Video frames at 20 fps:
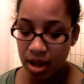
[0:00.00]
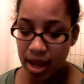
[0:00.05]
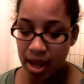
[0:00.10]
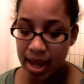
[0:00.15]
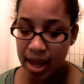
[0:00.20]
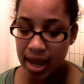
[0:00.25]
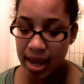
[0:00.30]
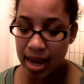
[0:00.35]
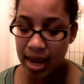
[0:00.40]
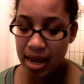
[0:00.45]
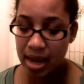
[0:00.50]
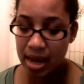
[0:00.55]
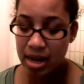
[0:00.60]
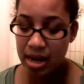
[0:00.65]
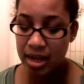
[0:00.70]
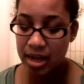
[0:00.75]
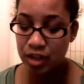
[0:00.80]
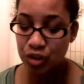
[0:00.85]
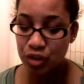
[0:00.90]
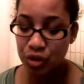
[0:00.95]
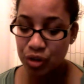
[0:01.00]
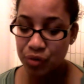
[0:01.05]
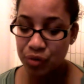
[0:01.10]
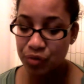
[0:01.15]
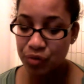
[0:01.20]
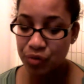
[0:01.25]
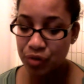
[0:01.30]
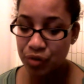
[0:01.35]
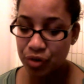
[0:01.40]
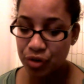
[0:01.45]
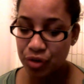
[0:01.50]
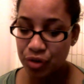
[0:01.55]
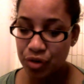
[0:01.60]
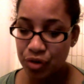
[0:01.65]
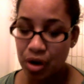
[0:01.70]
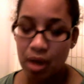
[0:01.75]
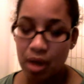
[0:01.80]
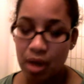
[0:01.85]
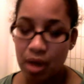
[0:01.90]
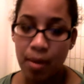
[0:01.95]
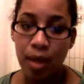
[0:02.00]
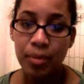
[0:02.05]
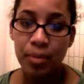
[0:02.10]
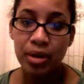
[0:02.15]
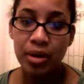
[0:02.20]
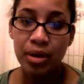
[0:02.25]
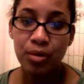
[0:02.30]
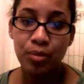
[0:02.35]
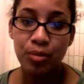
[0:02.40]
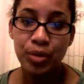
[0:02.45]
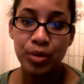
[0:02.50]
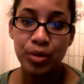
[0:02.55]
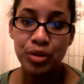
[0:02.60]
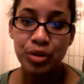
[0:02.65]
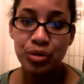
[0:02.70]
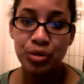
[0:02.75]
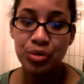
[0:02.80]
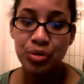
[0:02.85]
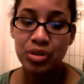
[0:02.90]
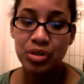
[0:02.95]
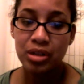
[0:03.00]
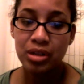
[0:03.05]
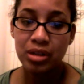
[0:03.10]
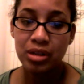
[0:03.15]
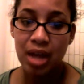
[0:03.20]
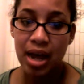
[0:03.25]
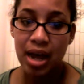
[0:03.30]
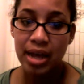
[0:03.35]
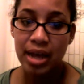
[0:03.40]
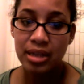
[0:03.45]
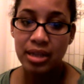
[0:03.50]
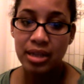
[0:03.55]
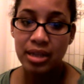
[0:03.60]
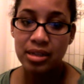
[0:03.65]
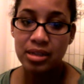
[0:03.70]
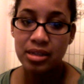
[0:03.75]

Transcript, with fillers: and it's good for um, helping reduce the lines